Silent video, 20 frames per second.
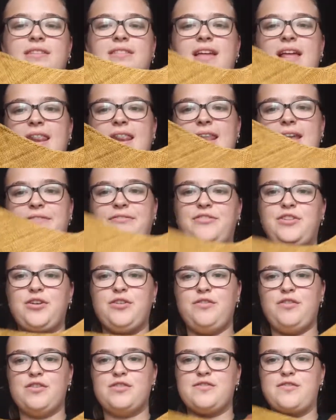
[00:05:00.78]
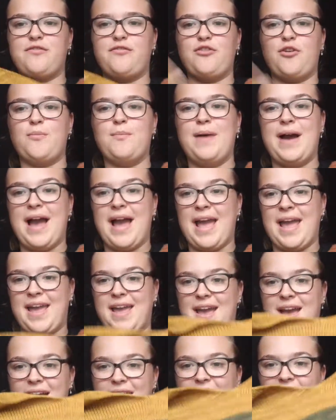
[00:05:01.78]
the leftovers from
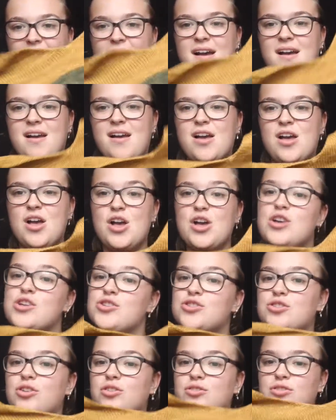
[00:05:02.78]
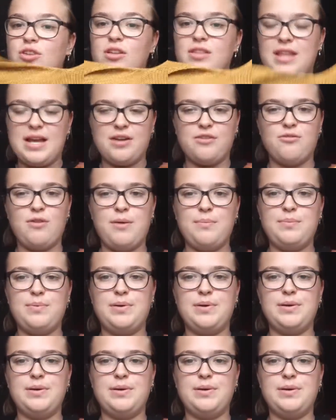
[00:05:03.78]
my soldotna crop.